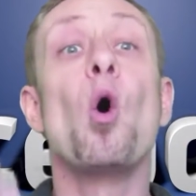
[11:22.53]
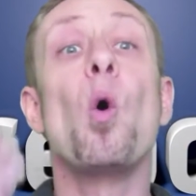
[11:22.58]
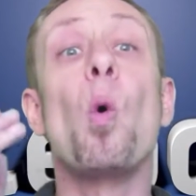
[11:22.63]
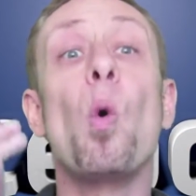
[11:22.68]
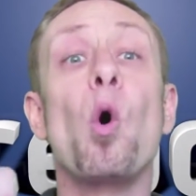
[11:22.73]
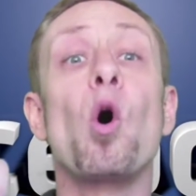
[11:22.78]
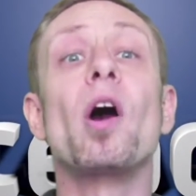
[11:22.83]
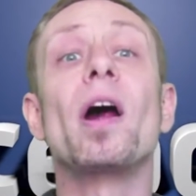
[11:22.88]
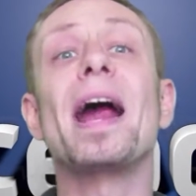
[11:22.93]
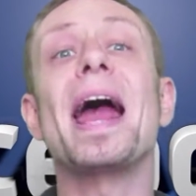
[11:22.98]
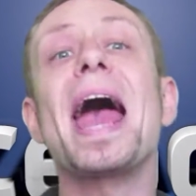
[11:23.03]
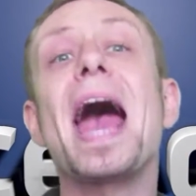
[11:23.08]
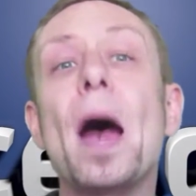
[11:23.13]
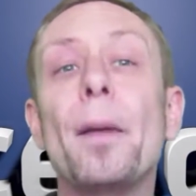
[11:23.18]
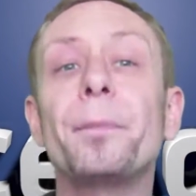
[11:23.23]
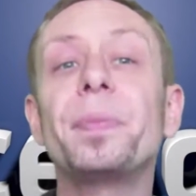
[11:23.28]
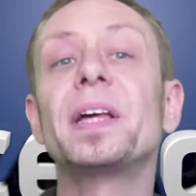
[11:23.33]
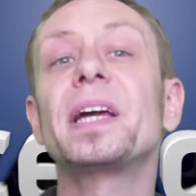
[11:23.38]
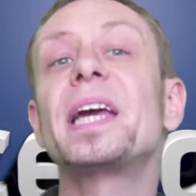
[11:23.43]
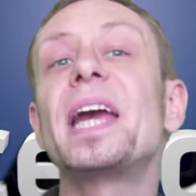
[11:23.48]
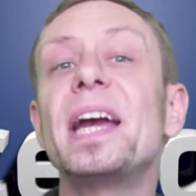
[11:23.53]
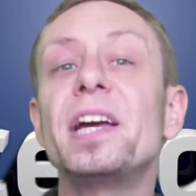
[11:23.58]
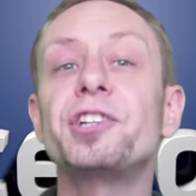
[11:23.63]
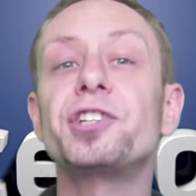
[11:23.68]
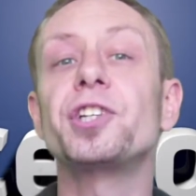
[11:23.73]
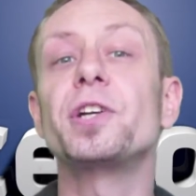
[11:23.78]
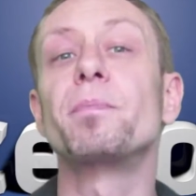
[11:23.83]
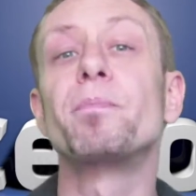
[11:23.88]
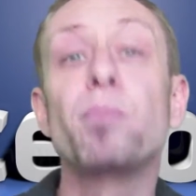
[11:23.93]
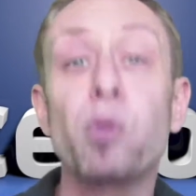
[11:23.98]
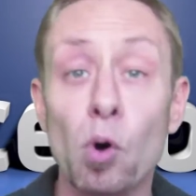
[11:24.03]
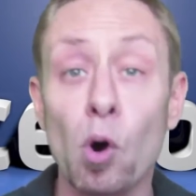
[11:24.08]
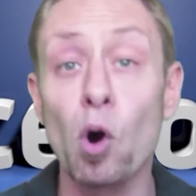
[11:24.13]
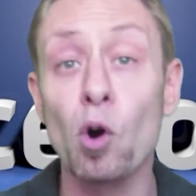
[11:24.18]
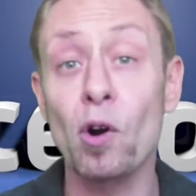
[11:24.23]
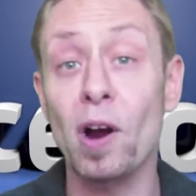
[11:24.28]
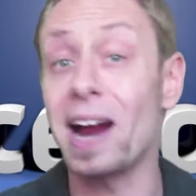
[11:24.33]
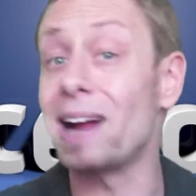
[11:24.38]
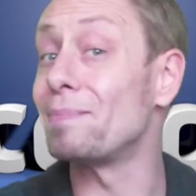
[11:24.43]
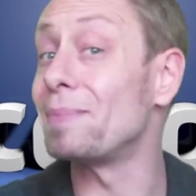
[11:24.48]
or Application
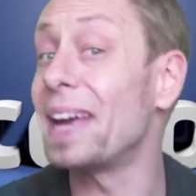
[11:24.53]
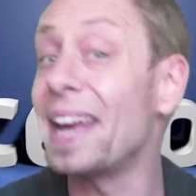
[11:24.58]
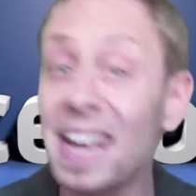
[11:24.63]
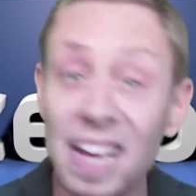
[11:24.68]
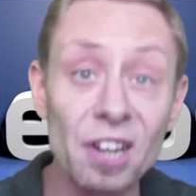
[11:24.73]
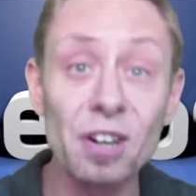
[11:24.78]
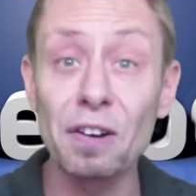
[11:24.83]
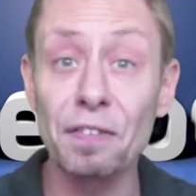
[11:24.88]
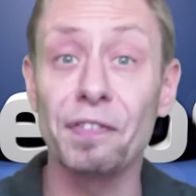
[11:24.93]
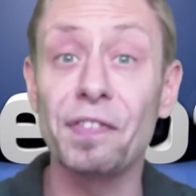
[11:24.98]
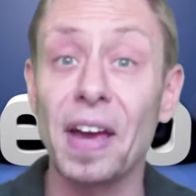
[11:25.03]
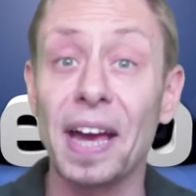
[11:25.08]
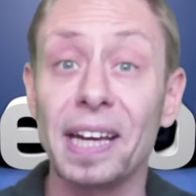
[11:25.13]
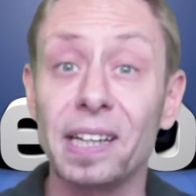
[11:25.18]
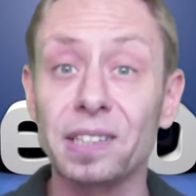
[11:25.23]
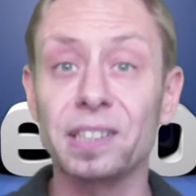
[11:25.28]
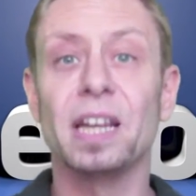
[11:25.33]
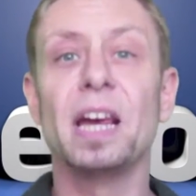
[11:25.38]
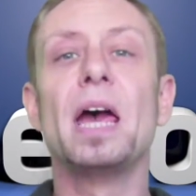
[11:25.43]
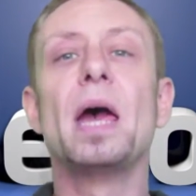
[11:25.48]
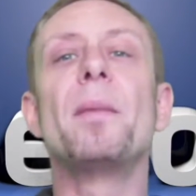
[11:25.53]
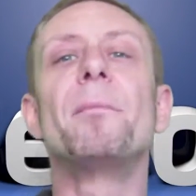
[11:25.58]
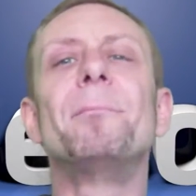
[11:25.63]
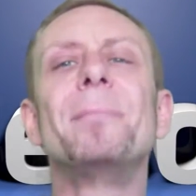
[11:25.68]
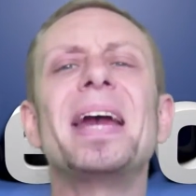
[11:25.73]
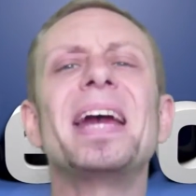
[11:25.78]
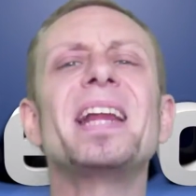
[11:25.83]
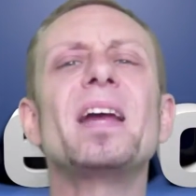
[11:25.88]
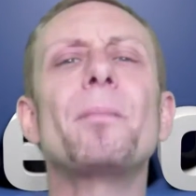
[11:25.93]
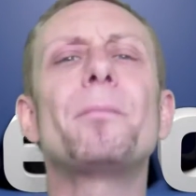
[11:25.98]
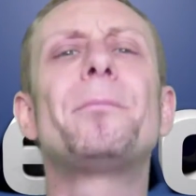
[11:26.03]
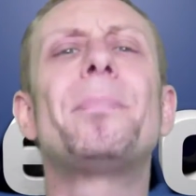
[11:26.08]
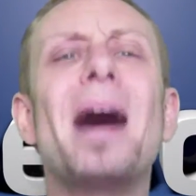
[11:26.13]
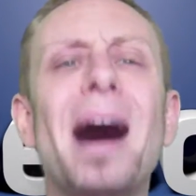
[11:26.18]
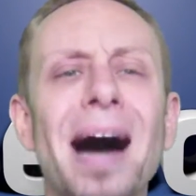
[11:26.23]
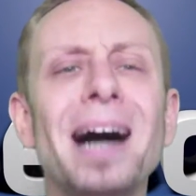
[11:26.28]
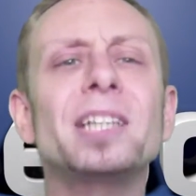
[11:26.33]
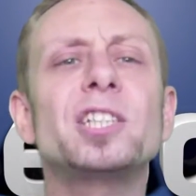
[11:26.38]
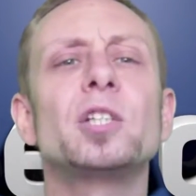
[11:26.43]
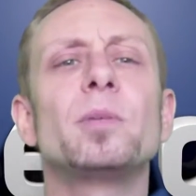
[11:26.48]
Program Interface, made it
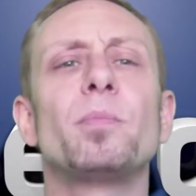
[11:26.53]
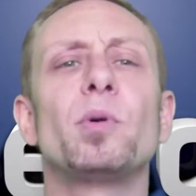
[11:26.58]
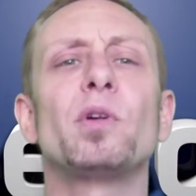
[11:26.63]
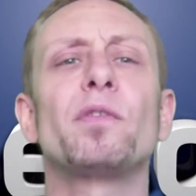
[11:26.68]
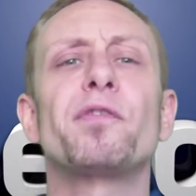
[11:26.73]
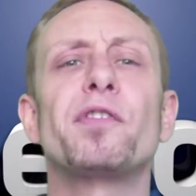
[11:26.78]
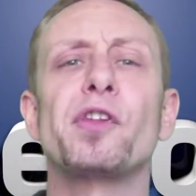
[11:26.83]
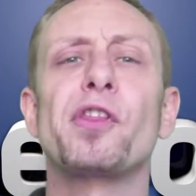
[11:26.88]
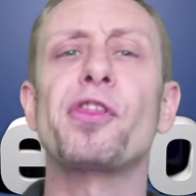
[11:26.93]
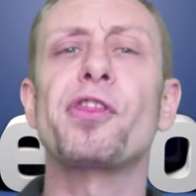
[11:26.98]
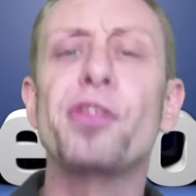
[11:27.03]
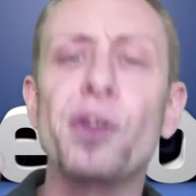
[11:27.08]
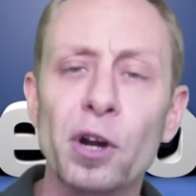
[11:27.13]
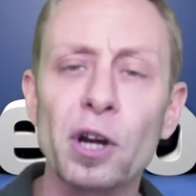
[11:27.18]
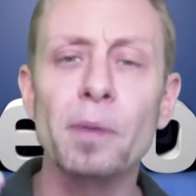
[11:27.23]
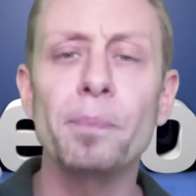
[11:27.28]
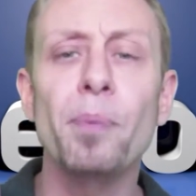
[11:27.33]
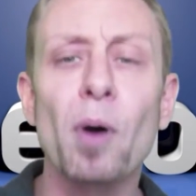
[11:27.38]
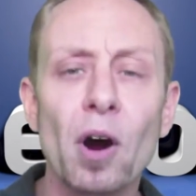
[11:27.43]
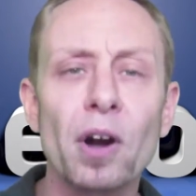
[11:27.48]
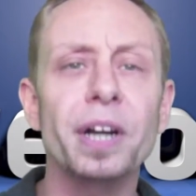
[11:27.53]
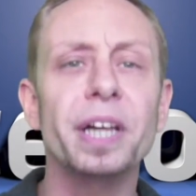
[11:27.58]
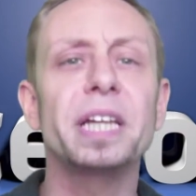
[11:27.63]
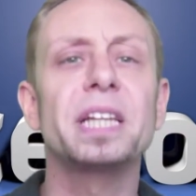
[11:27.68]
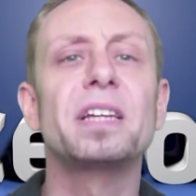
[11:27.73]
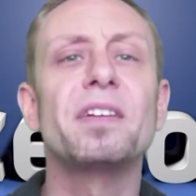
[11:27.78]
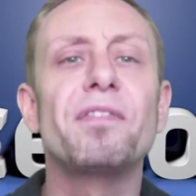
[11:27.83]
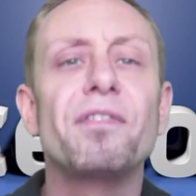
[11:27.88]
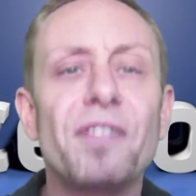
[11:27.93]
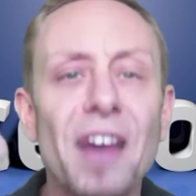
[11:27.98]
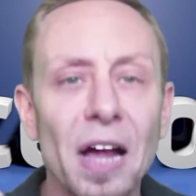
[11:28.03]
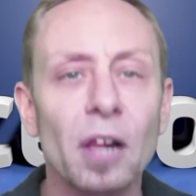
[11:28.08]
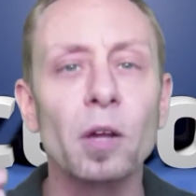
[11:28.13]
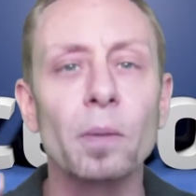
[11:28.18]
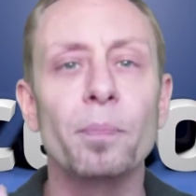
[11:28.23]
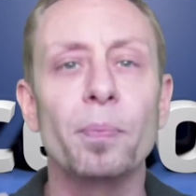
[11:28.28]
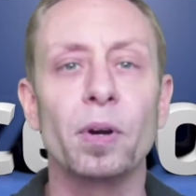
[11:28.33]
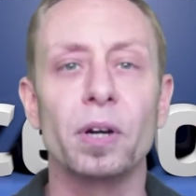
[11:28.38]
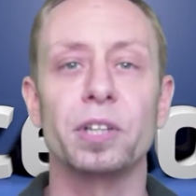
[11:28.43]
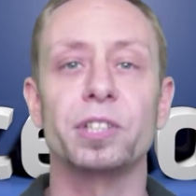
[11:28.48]
possible for third-party
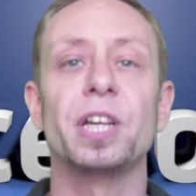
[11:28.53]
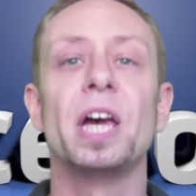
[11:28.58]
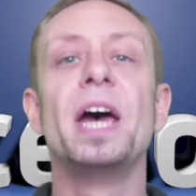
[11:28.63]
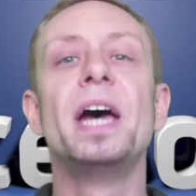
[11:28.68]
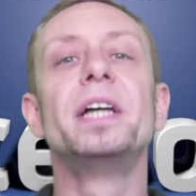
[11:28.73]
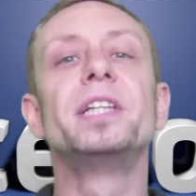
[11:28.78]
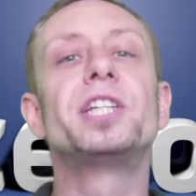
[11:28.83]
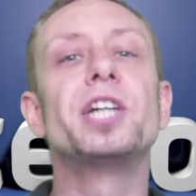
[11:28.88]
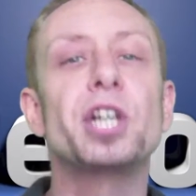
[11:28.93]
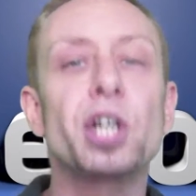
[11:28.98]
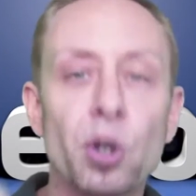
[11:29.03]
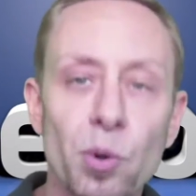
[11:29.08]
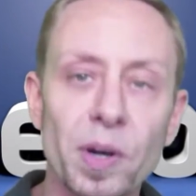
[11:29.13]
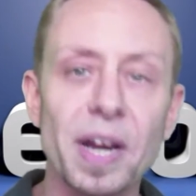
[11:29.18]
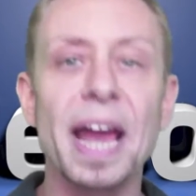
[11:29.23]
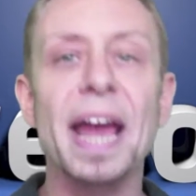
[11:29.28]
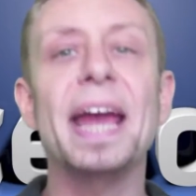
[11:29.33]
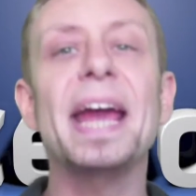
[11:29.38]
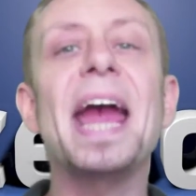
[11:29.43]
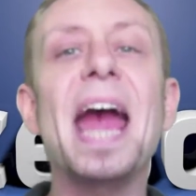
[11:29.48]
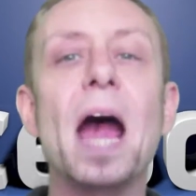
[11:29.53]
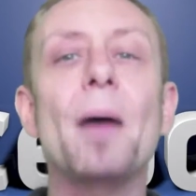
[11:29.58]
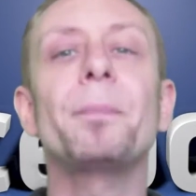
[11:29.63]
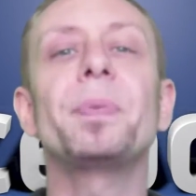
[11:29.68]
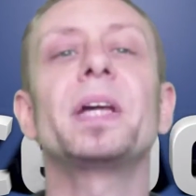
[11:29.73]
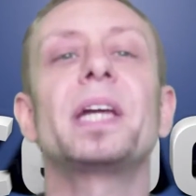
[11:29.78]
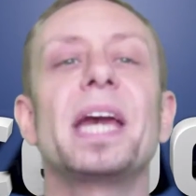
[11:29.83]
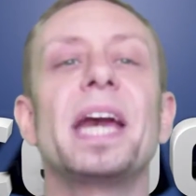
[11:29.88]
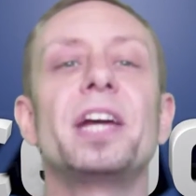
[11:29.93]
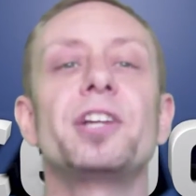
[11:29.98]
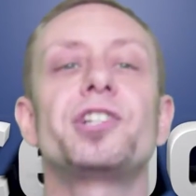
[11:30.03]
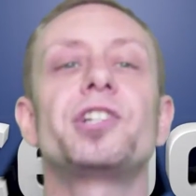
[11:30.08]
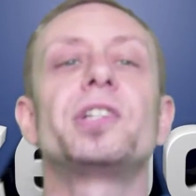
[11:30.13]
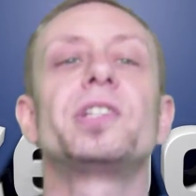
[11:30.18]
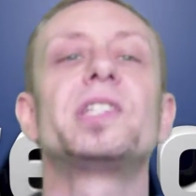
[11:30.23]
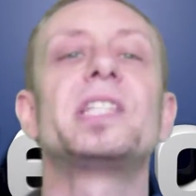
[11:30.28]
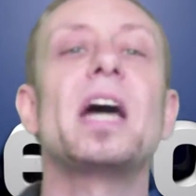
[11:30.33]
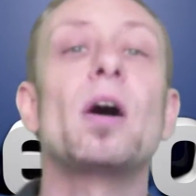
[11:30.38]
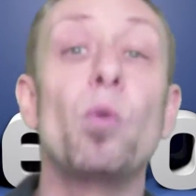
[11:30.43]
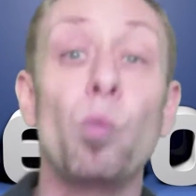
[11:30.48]
developers to create
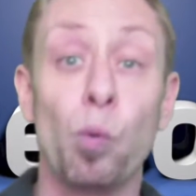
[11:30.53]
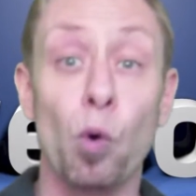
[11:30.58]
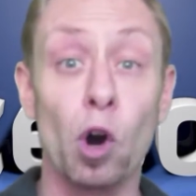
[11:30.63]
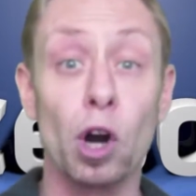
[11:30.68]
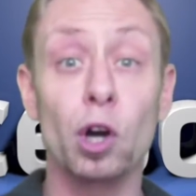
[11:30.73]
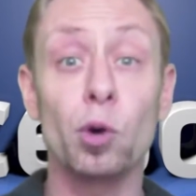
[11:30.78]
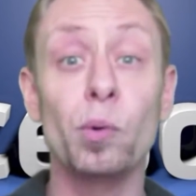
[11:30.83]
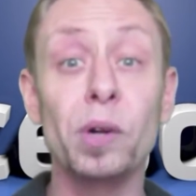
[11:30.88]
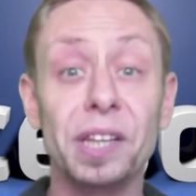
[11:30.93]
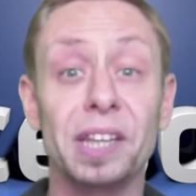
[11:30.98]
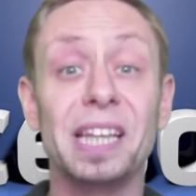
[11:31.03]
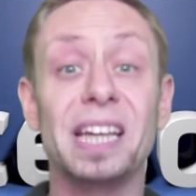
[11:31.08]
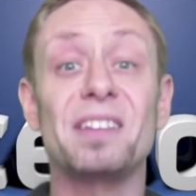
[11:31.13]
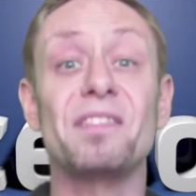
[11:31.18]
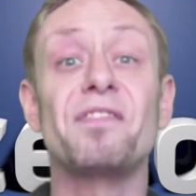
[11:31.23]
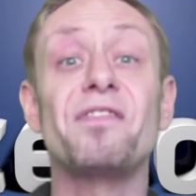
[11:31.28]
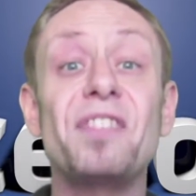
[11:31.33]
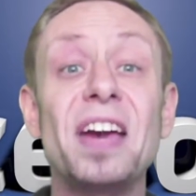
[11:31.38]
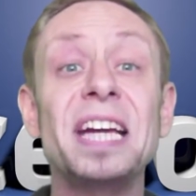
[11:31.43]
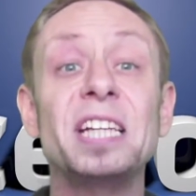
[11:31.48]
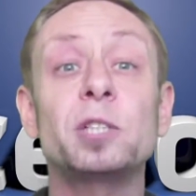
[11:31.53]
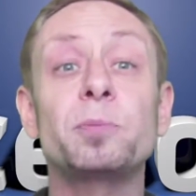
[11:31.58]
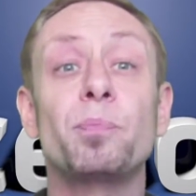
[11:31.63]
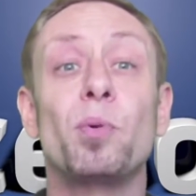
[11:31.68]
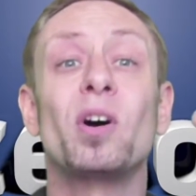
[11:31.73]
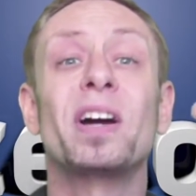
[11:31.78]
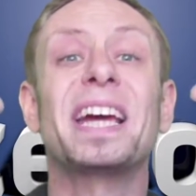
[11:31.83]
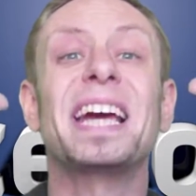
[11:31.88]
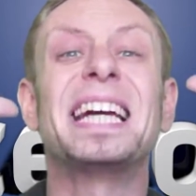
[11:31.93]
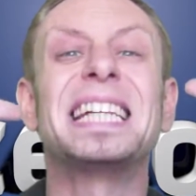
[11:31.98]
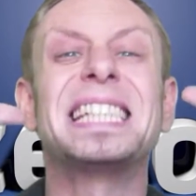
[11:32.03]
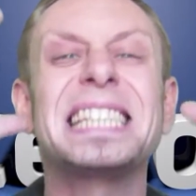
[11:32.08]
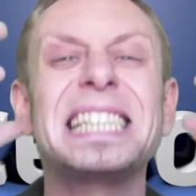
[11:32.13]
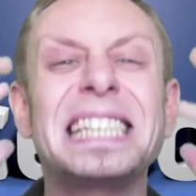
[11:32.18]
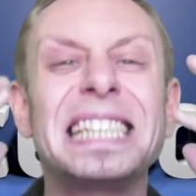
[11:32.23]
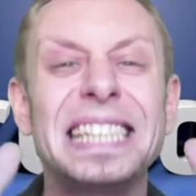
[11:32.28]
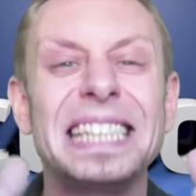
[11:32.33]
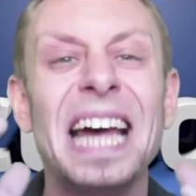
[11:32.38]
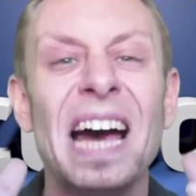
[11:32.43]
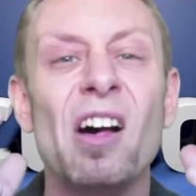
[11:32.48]
applications that work within Facebook
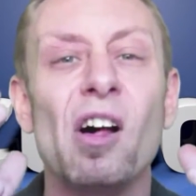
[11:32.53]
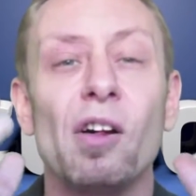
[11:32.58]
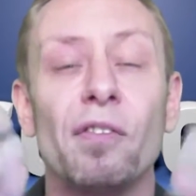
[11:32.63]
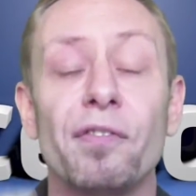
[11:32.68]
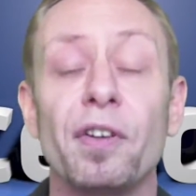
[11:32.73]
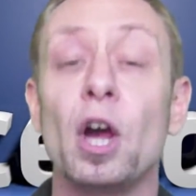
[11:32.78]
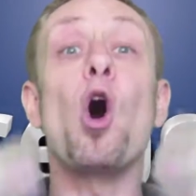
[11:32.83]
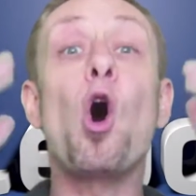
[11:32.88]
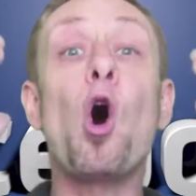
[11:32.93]
itself.